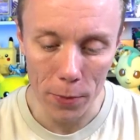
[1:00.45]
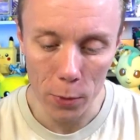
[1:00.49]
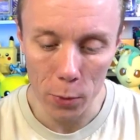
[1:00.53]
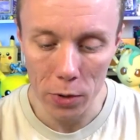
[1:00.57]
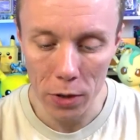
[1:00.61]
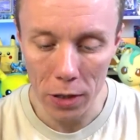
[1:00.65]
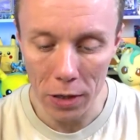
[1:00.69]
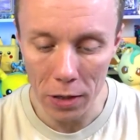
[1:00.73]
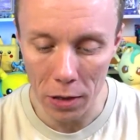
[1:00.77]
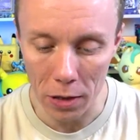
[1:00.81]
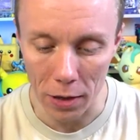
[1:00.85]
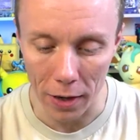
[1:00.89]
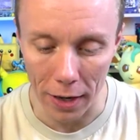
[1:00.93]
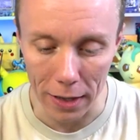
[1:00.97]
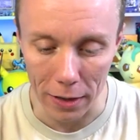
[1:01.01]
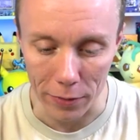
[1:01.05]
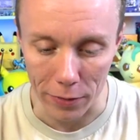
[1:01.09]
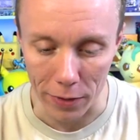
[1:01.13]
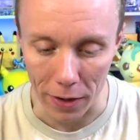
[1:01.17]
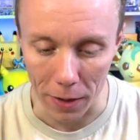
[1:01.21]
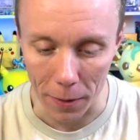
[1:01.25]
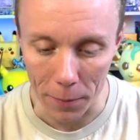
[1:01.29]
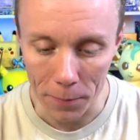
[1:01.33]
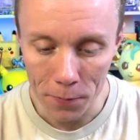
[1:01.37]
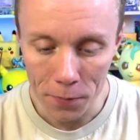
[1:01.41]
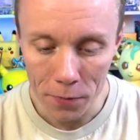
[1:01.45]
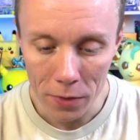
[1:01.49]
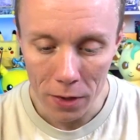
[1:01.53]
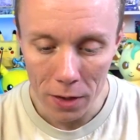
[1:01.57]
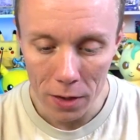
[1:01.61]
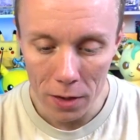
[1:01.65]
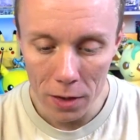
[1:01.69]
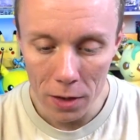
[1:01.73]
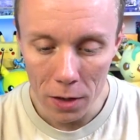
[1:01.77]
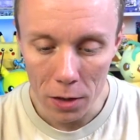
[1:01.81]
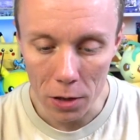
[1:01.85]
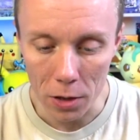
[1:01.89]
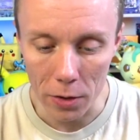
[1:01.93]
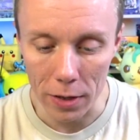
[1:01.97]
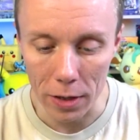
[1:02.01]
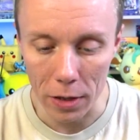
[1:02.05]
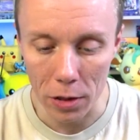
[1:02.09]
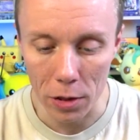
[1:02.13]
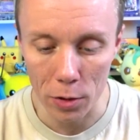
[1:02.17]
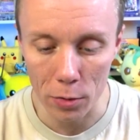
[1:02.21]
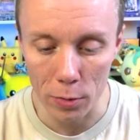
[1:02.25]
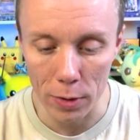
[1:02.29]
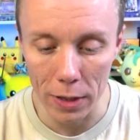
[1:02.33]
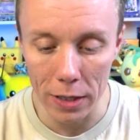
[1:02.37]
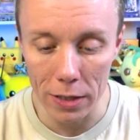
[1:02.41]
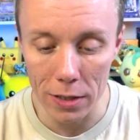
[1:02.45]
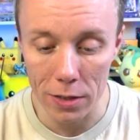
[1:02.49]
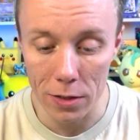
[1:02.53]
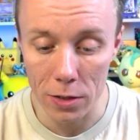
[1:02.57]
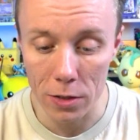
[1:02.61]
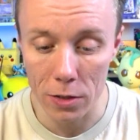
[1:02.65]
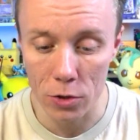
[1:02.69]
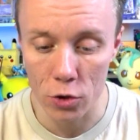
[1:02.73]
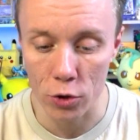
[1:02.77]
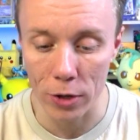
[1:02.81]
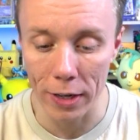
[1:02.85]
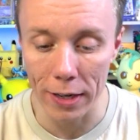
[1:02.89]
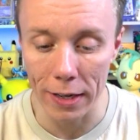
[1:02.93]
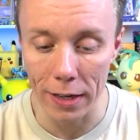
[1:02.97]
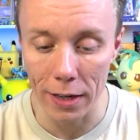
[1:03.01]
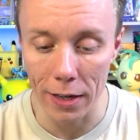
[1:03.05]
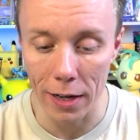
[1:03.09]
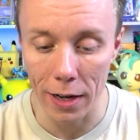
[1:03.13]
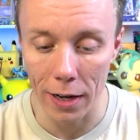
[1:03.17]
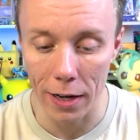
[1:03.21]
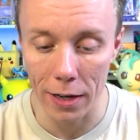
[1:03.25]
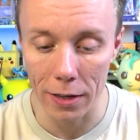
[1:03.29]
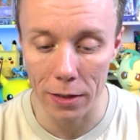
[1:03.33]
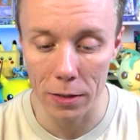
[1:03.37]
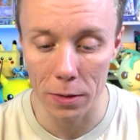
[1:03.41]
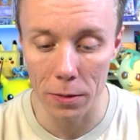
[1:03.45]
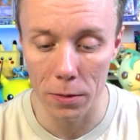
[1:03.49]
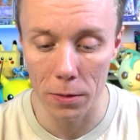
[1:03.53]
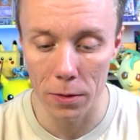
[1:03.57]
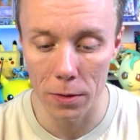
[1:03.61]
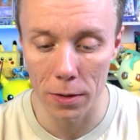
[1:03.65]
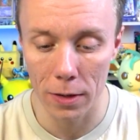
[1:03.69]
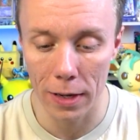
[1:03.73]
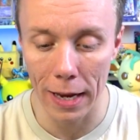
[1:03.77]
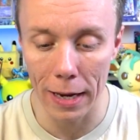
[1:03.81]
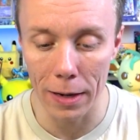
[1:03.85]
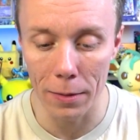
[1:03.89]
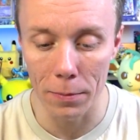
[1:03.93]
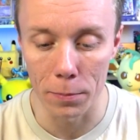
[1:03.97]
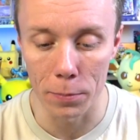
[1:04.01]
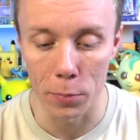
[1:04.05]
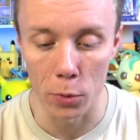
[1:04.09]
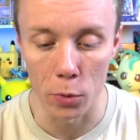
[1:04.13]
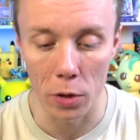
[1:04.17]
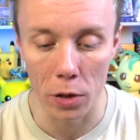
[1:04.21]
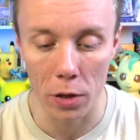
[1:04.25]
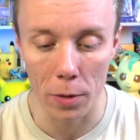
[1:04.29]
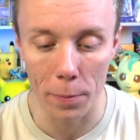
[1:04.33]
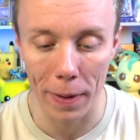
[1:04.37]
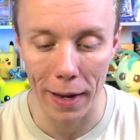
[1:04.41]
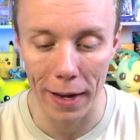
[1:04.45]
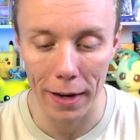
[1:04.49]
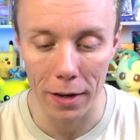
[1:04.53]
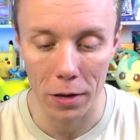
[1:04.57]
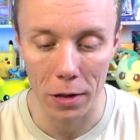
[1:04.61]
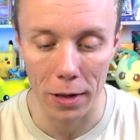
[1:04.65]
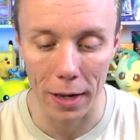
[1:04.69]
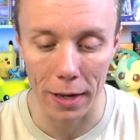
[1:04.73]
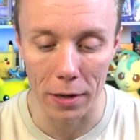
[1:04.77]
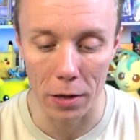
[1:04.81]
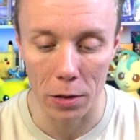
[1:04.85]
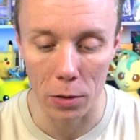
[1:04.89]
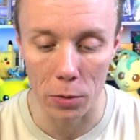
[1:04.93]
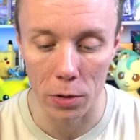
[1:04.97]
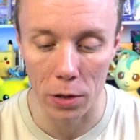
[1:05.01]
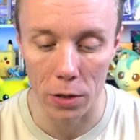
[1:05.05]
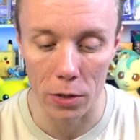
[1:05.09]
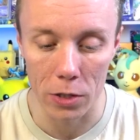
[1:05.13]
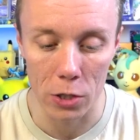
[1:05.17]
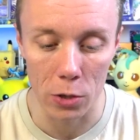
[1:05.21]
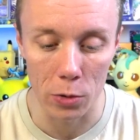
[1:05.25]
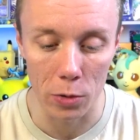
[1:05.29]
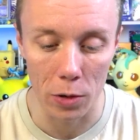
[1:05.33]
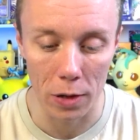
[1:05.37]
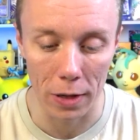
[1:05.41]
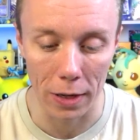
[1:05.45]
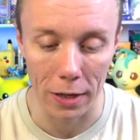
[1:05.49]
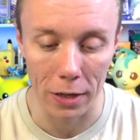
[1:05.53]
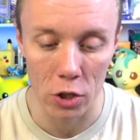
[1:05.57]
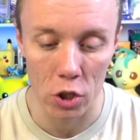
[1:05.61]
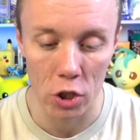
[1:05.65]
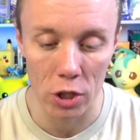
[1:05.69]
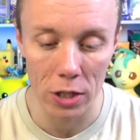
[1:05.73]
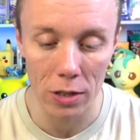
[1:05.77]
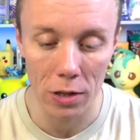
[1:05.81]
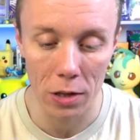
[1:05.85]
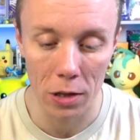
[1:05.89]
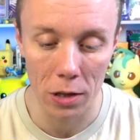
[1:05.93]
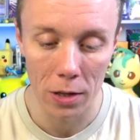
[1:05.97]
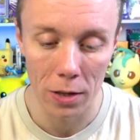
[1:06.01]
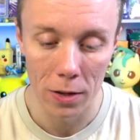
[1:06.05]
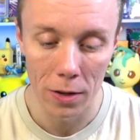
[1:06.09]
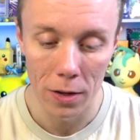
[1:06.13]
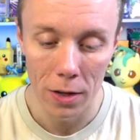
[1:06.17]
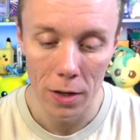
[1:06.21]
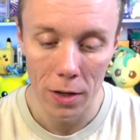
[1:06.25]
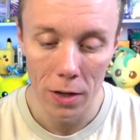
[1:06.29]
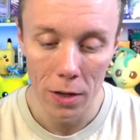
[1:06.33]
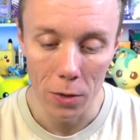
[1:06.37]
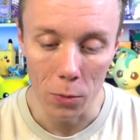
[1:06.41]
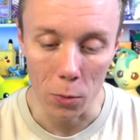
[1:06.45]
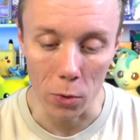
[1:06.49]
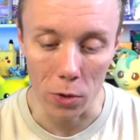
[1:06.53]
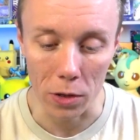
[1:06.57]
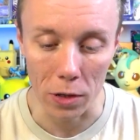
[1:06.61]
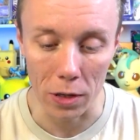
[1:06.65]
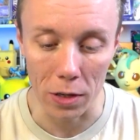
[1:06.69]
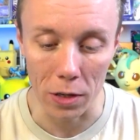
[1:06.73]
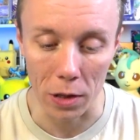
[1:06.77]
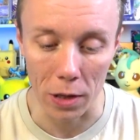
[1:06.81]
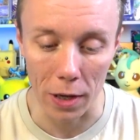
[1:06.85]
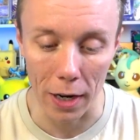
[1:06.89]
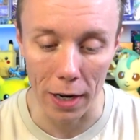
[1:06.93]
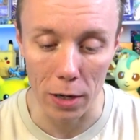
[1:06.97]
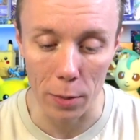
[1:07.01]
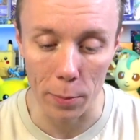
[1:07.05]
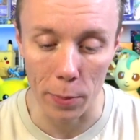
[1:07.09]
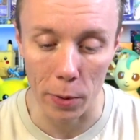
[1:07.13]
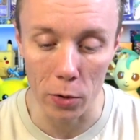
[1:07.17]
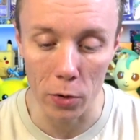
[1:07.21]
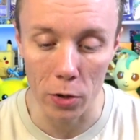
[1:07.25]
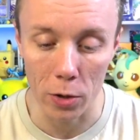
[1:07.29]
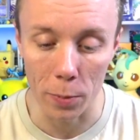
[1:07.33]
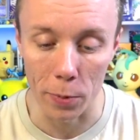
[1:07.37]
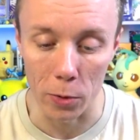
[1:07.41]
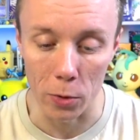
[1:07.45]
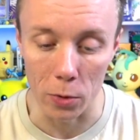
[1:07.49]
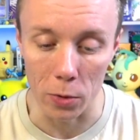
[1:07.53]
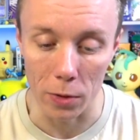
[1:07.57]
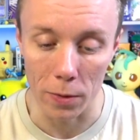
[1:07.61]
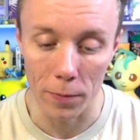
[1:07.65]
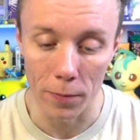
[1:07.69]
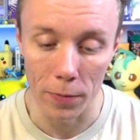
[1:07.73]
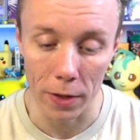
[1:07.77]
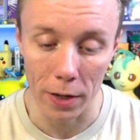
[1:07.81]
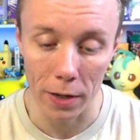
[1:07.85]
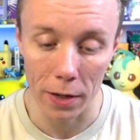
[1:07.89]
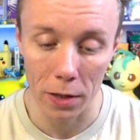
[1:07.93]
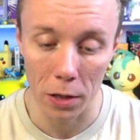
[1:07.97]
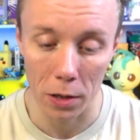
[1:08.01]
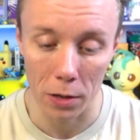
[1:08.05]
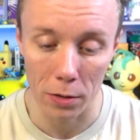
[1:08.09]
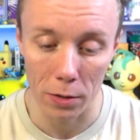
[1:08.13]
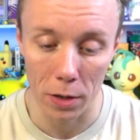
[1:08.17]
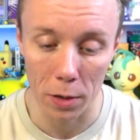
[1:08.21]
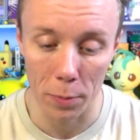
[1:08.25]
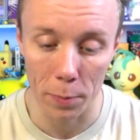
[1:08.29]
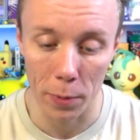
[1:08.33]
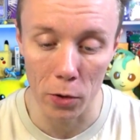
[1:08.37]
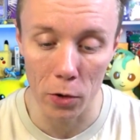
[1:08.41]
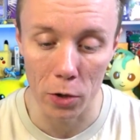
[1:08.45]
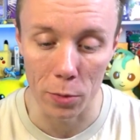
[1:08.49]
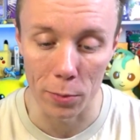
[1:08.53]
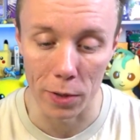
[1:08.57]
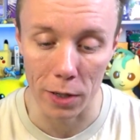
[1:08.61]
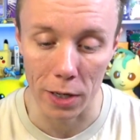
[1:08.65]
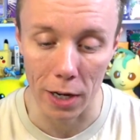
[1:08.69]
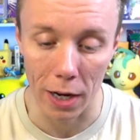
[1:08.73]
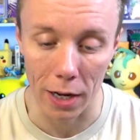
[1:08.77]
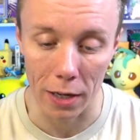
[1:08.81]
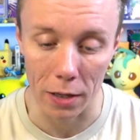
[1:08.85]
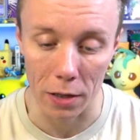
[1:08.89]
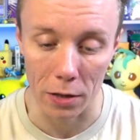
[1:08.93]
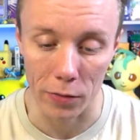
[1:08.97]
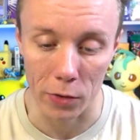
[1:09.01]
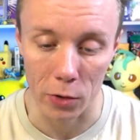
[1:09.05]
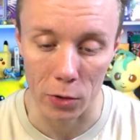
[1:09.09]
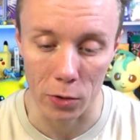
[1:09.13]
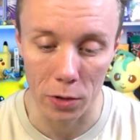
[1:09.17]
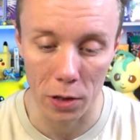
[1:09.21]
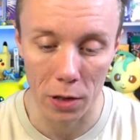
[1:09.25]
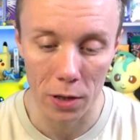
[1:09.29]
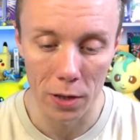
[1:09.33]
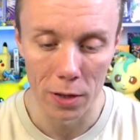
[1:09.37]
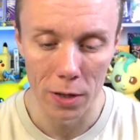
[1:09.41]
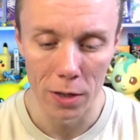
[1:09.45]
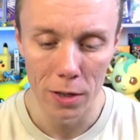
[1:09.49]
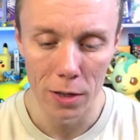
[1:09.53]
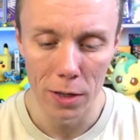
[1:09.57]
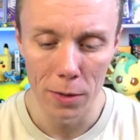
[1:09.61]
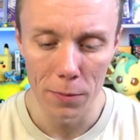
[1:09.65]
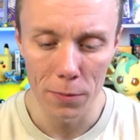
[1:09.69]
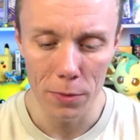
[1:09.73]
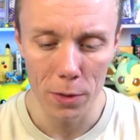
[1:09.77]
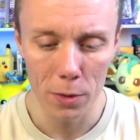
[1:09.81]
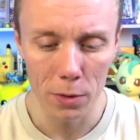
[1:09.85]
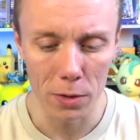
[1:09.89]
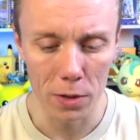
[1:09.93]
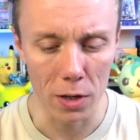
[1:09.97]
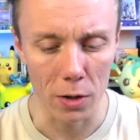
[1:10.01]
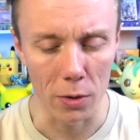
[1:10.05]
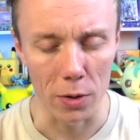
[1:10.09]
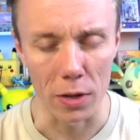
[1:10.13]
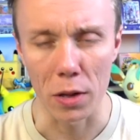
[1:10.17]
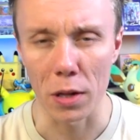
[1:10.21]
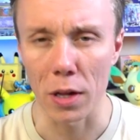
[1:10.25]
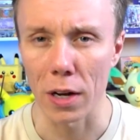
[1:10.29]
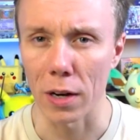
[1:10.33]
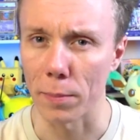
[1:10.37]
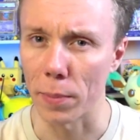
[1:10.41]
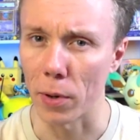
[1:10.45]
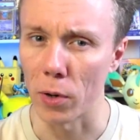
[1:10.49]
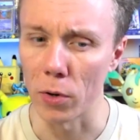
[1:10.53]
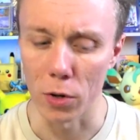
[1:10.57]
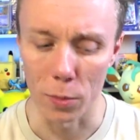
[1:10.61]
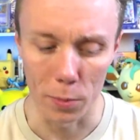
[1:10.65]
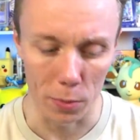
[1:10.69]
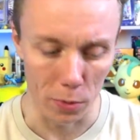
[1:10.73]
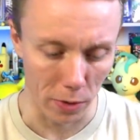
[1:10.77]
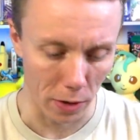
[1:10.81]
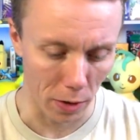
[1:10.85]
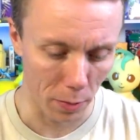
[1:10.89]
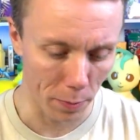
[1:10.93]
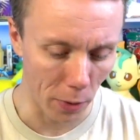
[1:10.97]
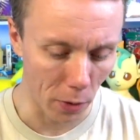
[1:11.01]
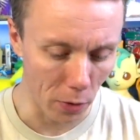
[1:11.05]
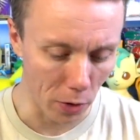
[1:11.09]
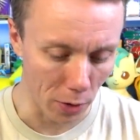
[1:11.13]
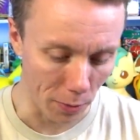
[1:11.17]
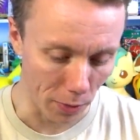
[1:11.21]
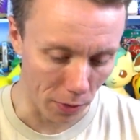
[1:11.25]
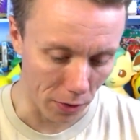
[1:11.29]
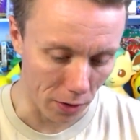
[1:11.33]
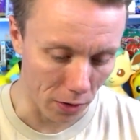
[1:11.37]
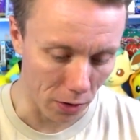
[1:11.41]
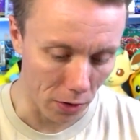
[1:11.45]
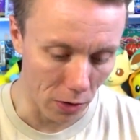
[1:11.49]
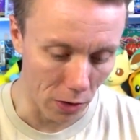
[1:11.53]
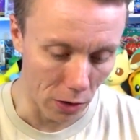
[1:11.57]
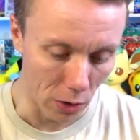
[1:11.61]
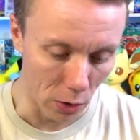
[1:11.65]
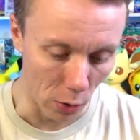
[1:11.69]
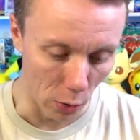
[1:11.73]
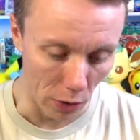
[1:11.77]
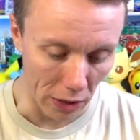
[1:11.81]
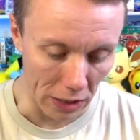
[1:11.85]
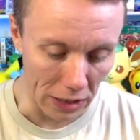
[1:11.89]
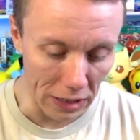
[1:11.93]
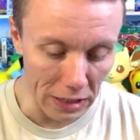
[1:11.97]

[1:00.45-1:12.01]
What's inside of here? So there's three trading card game booster packs, and there's also two sticker sheets. What's inside a Pokeball? The answer is Pokemon cards, of course. Well, no, inside a Pokeball, there's Pokemon. Doy.